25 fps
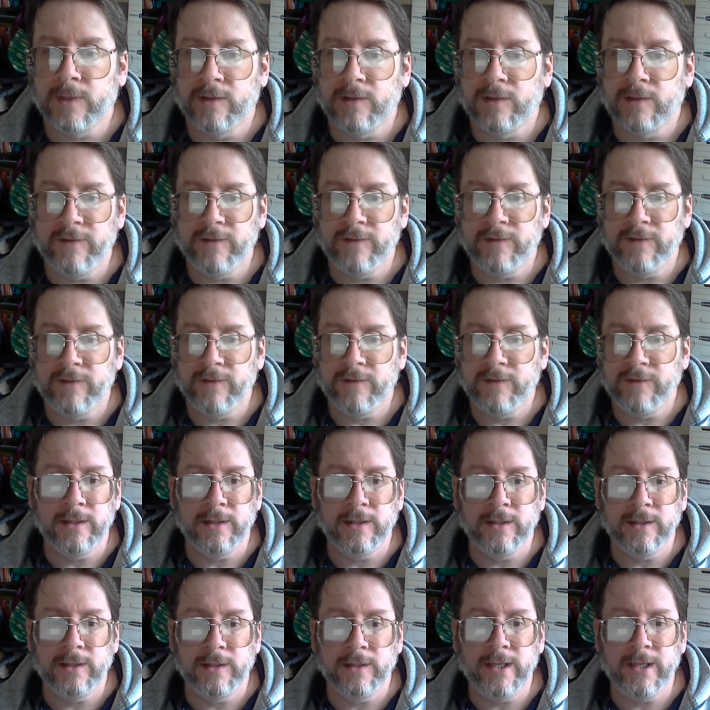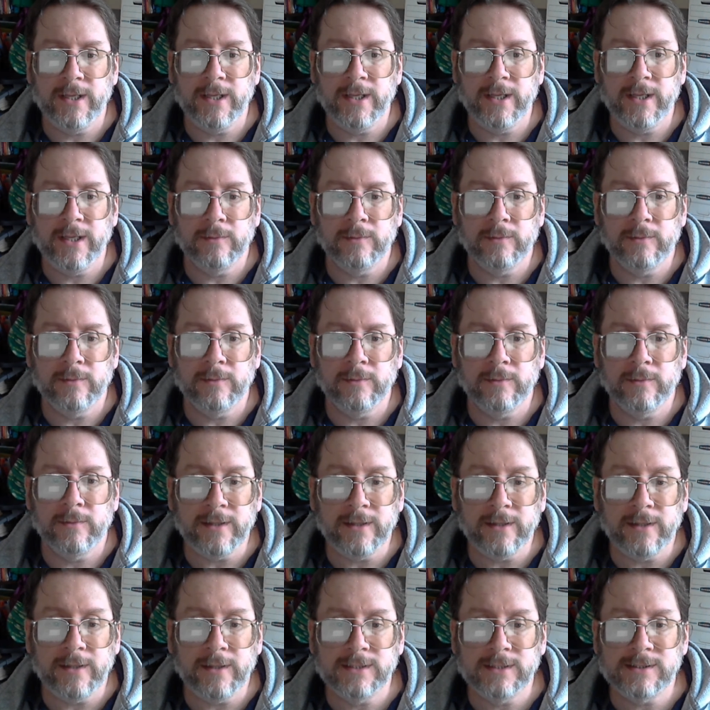Fittingly, the
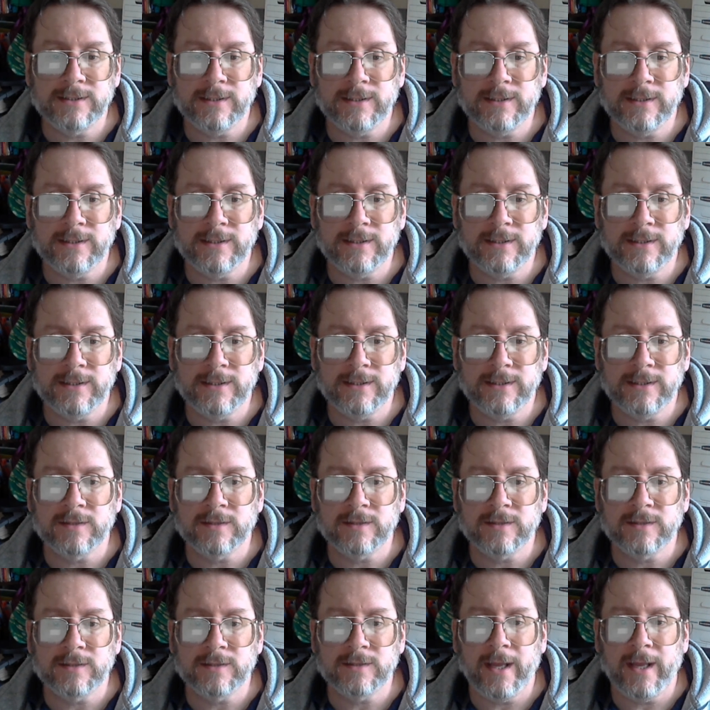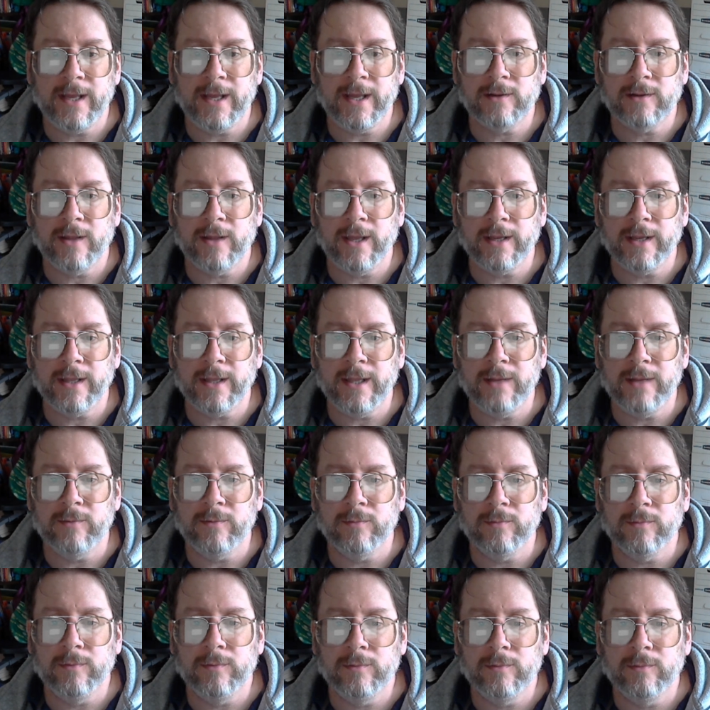WikiLeaks emails may act like a
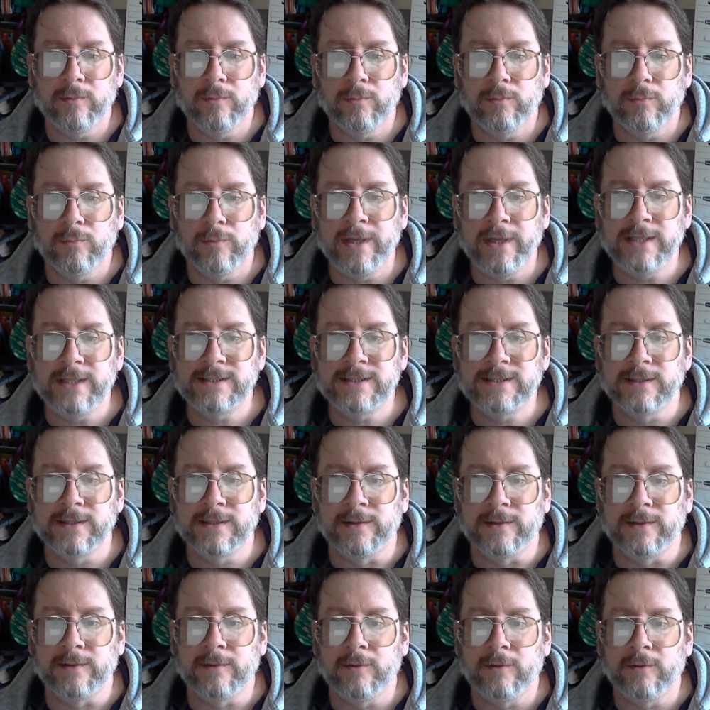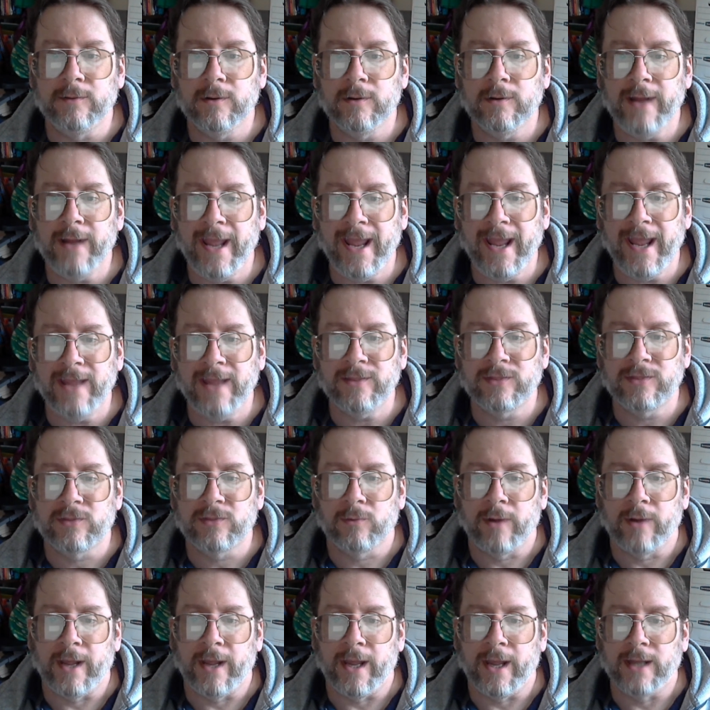ricin or
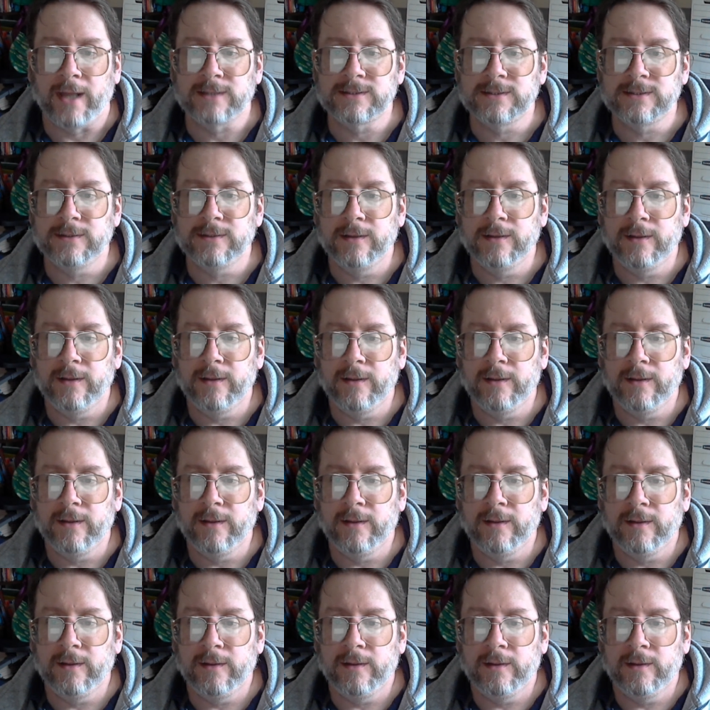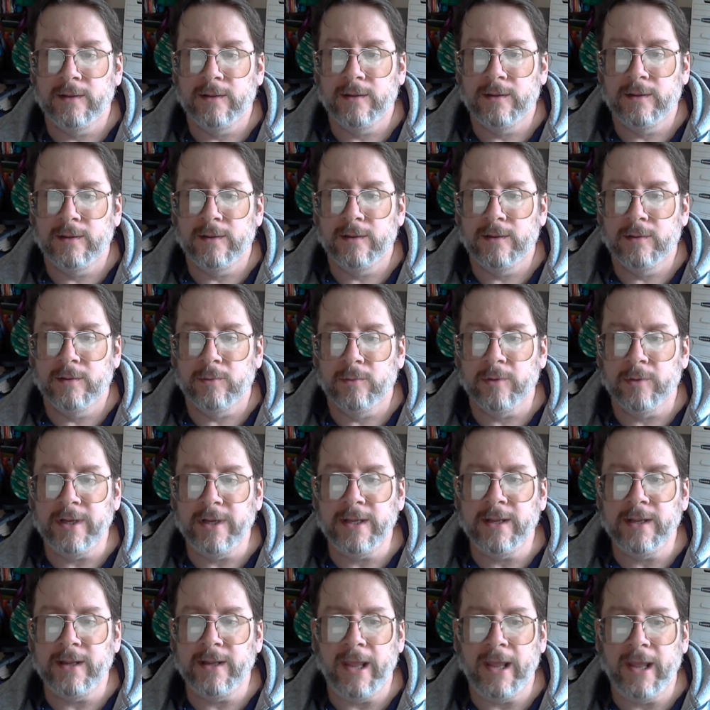anthrax,
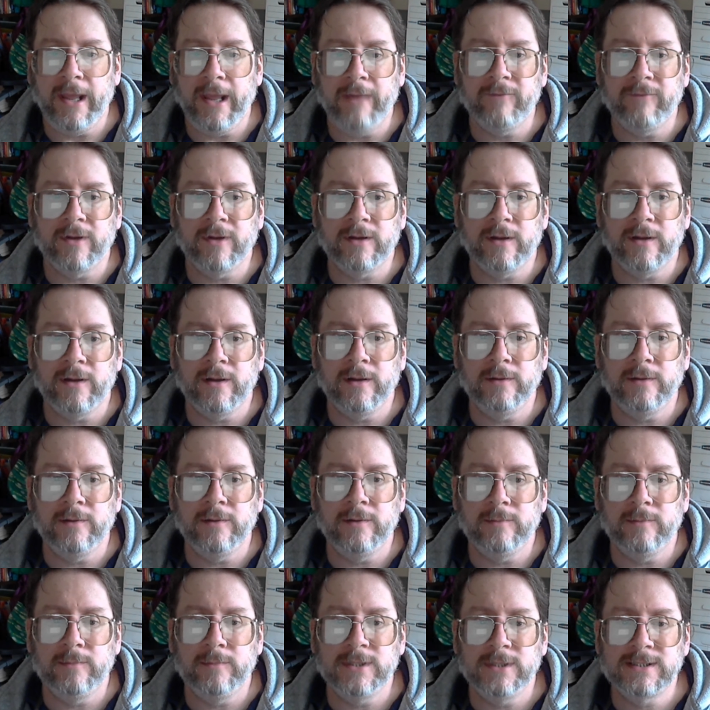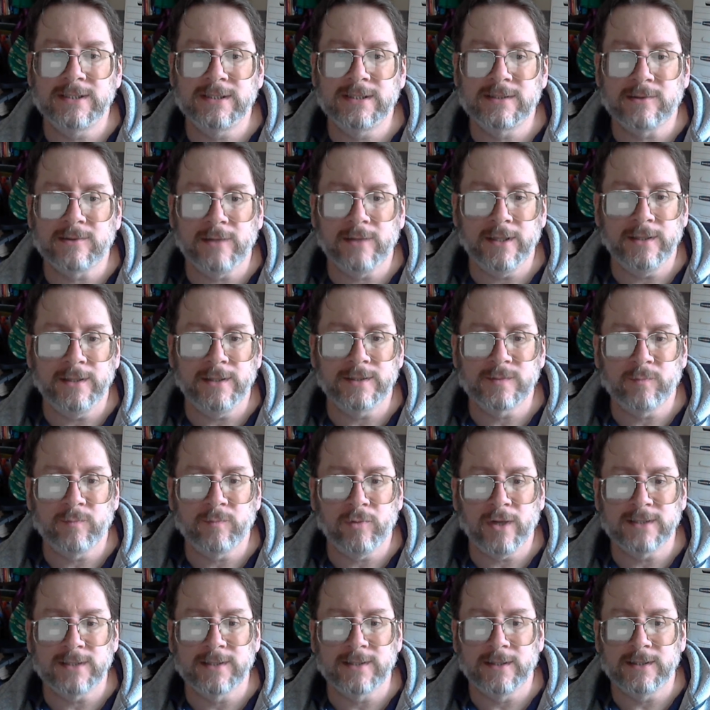wreaking havoc on Mrs. Clinton's
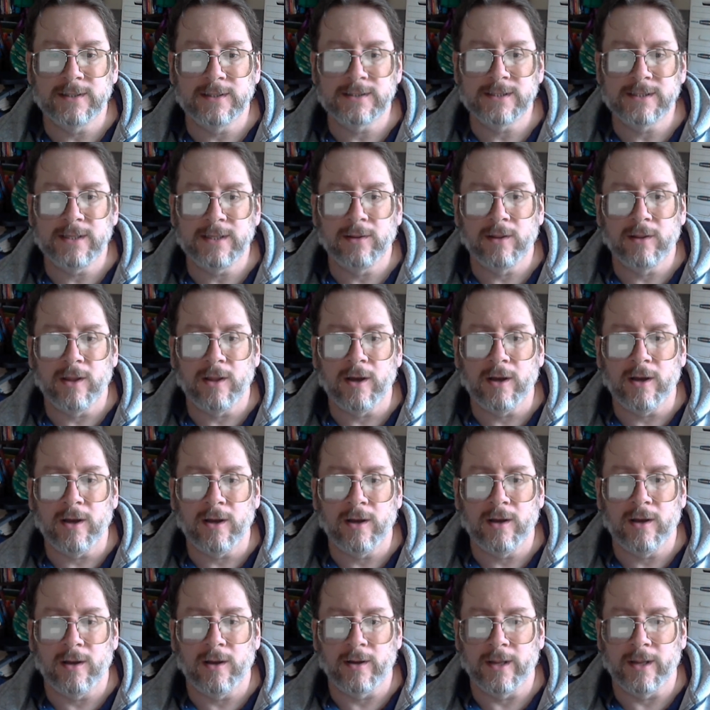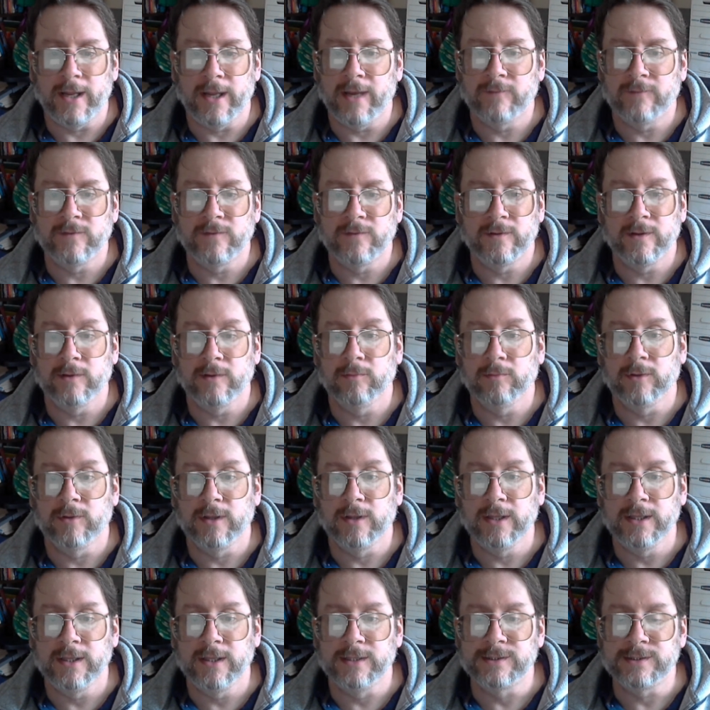presidency long after they're
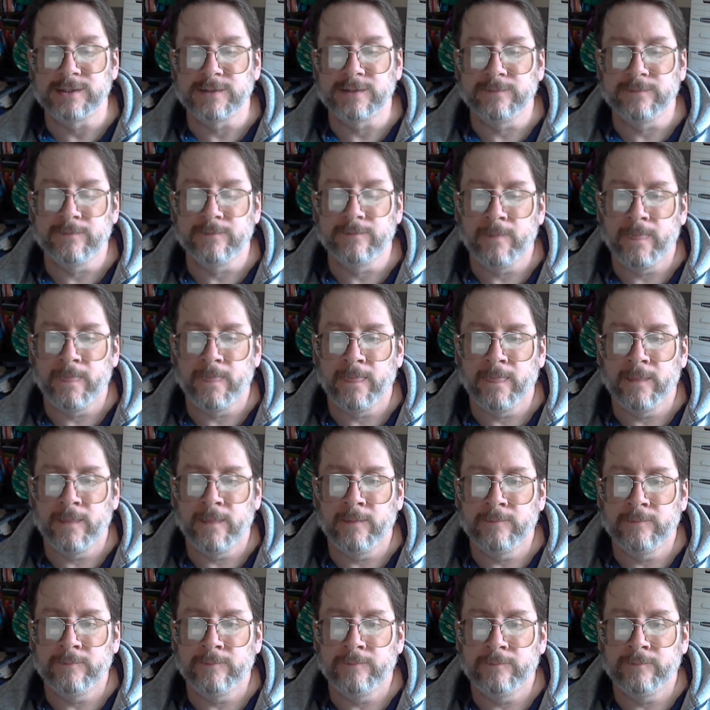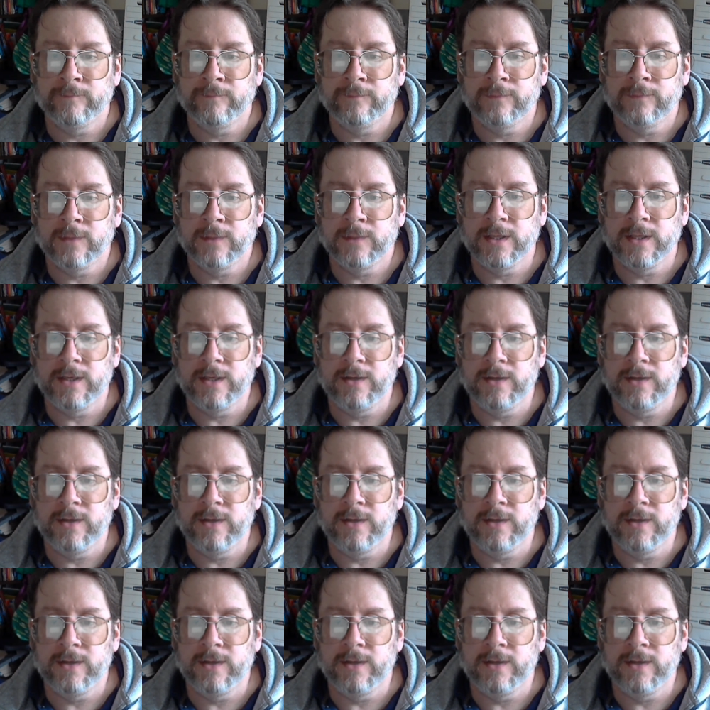released. In a